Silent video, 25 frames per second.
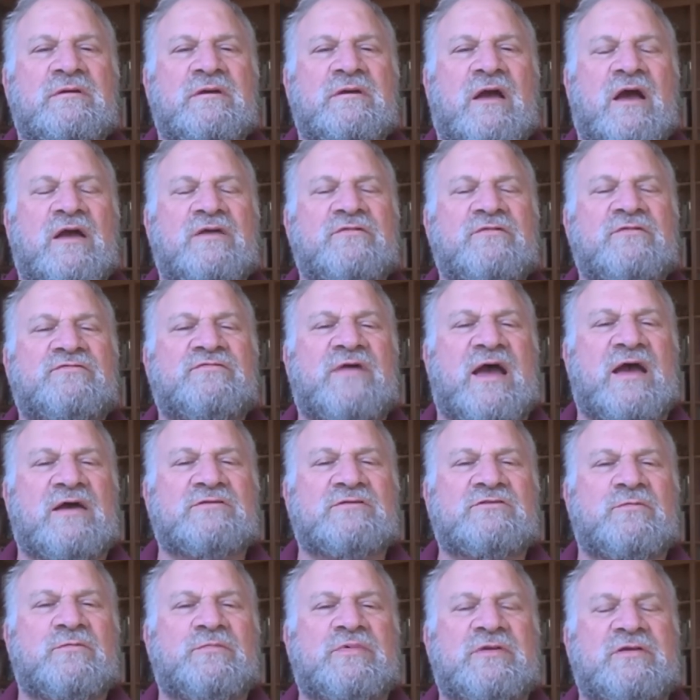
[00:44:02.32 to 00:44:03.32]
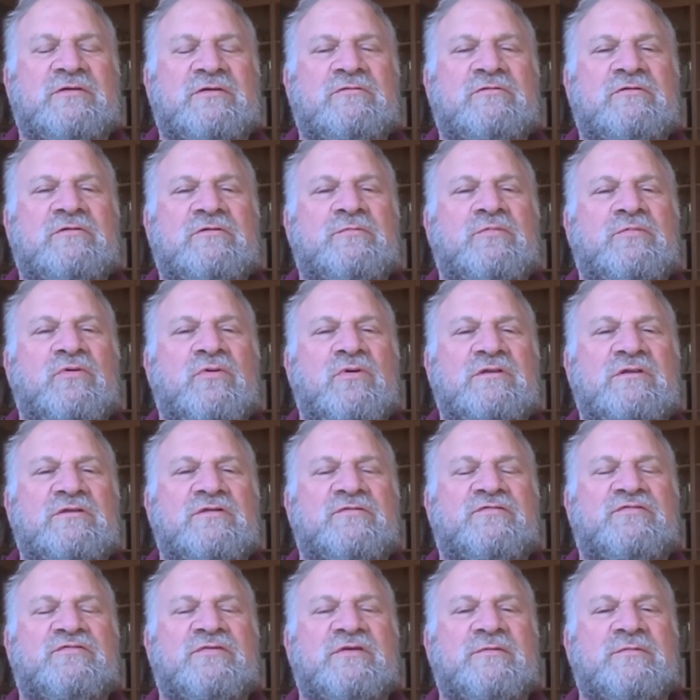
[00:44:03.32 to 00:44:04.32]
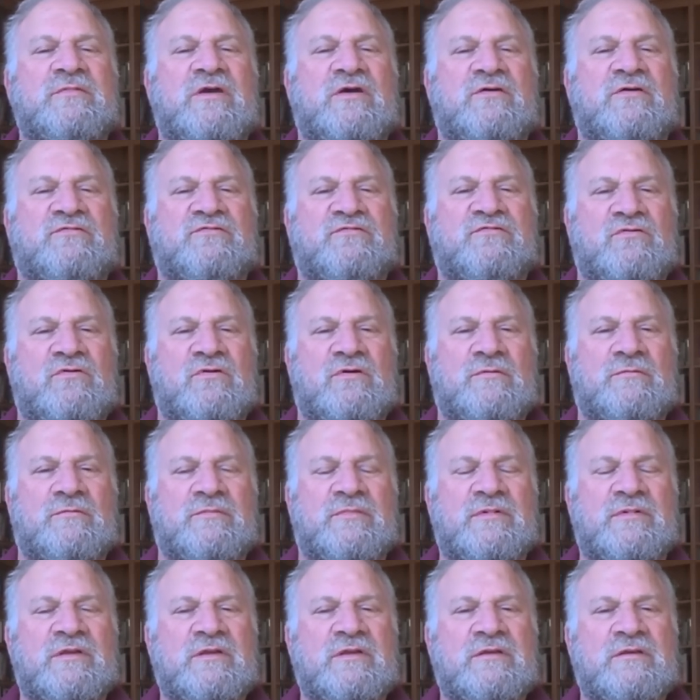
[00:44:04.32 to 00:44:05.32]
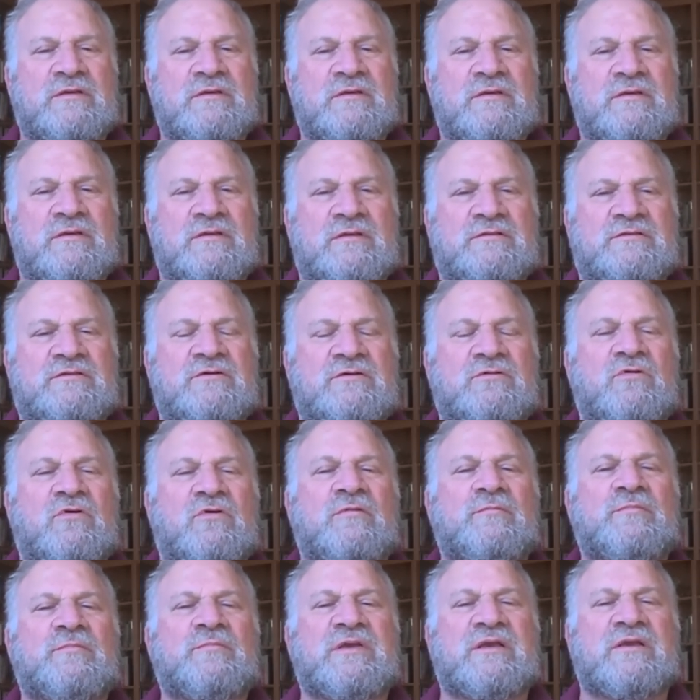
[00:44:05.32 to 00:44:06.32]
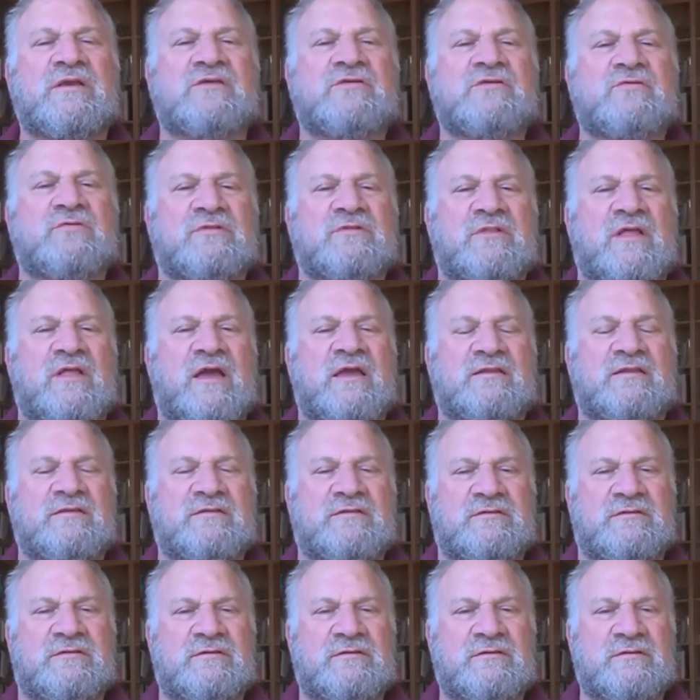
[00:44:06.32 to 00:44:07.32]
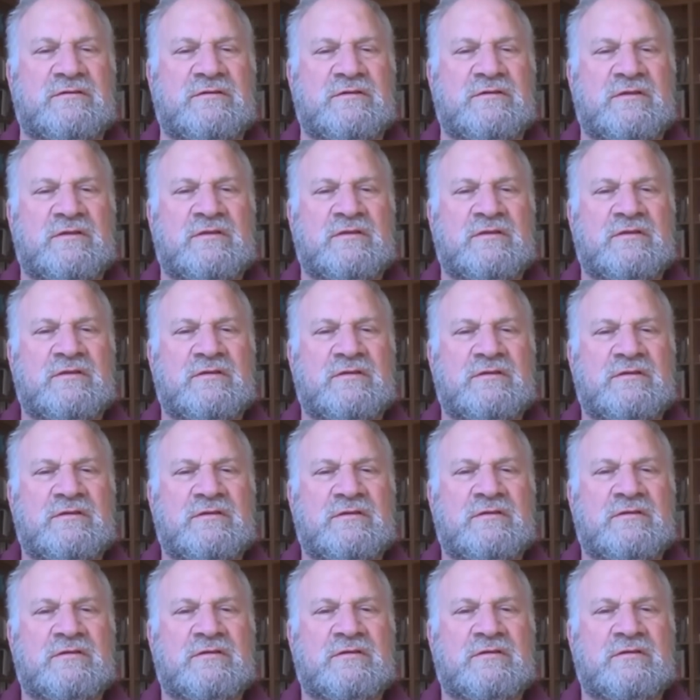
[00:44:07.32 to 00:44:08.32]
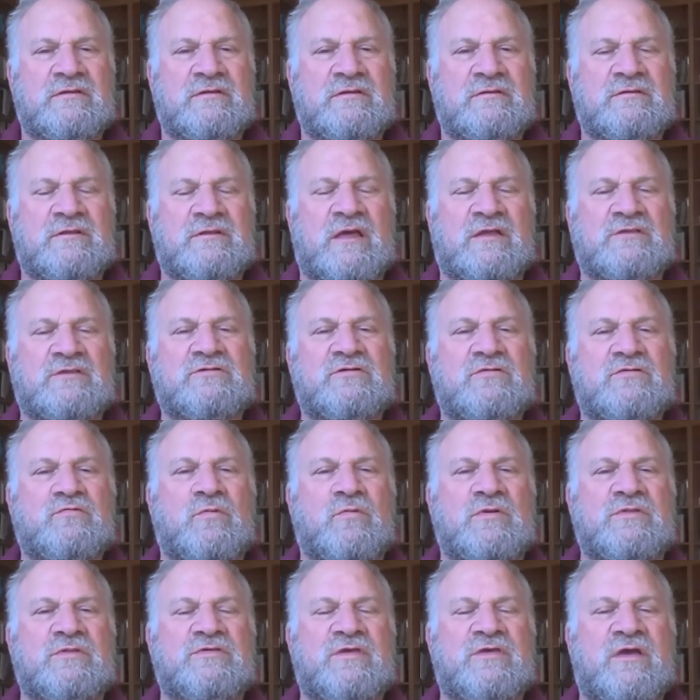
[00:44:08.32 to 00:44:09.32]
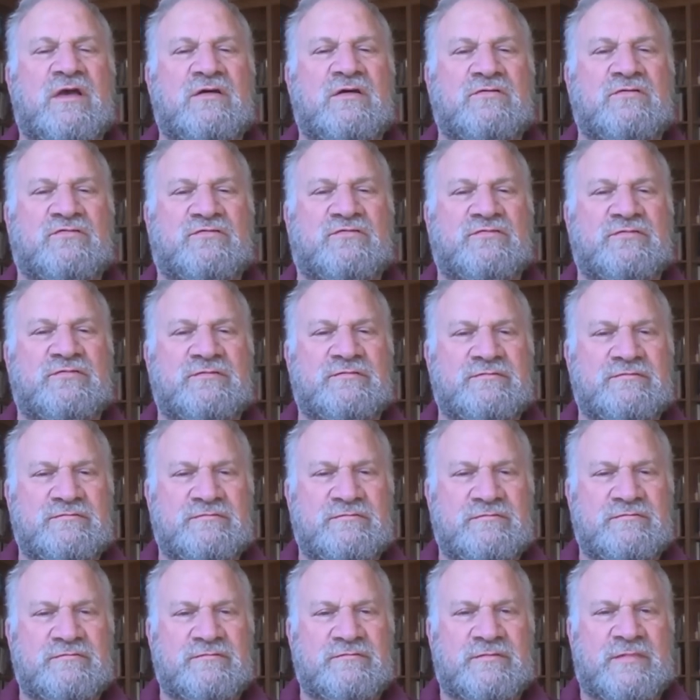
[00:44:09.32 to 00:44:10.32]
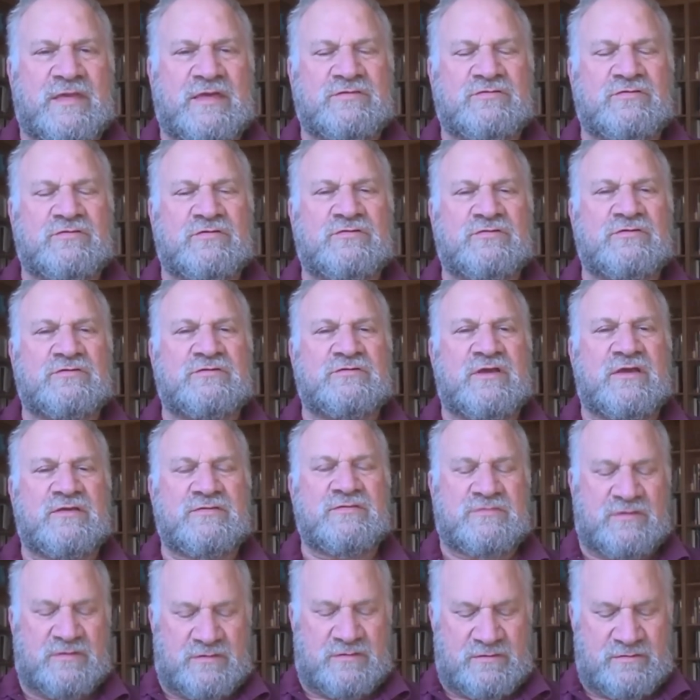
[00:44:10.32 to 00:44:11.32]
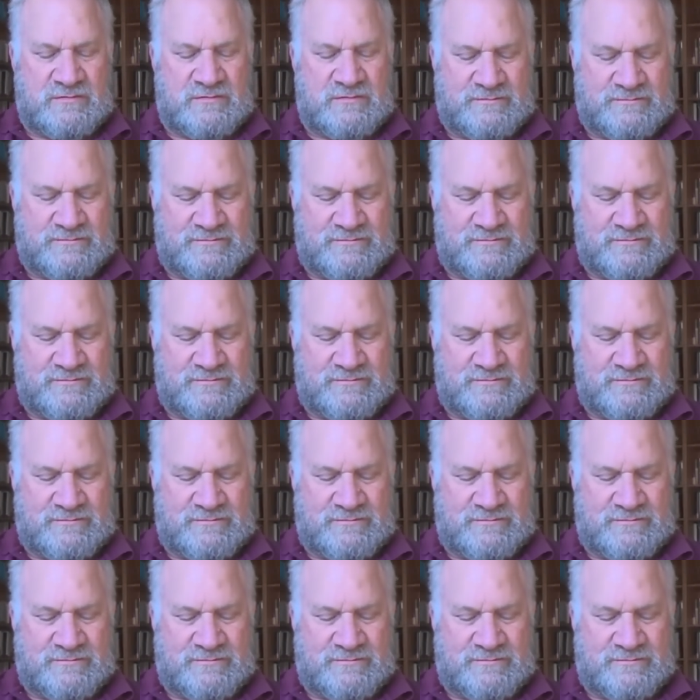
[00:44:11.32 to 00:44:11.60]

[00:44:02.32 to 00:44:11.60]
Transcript: I vowed to be reborn in a female form until all beings are enlightened, not just oneself, as you're suggesting."